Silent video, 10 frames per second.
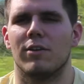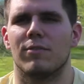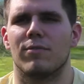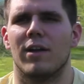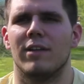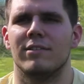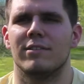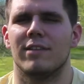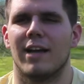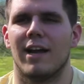to friends,
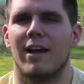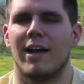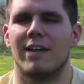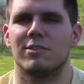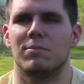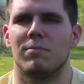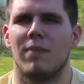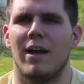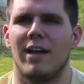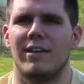and I got some
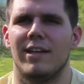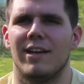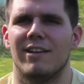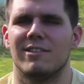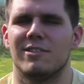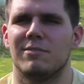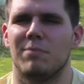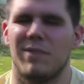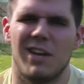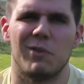ideas,
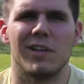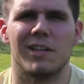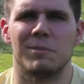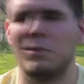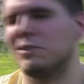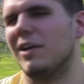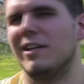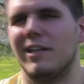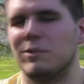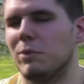but then I realized most of our
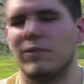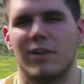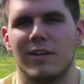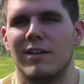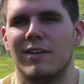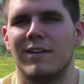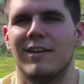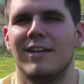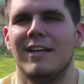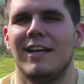ideas weren't very good.
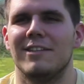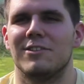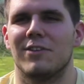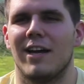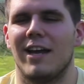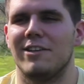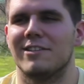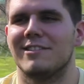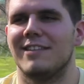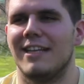And so I
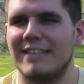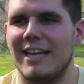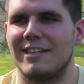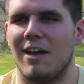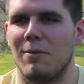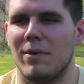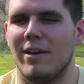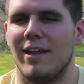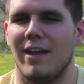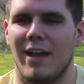just sat down one
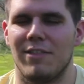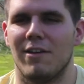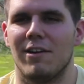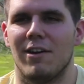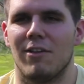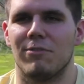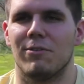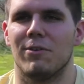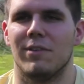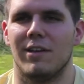day, I thought it all
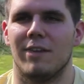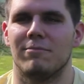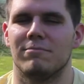through, and then I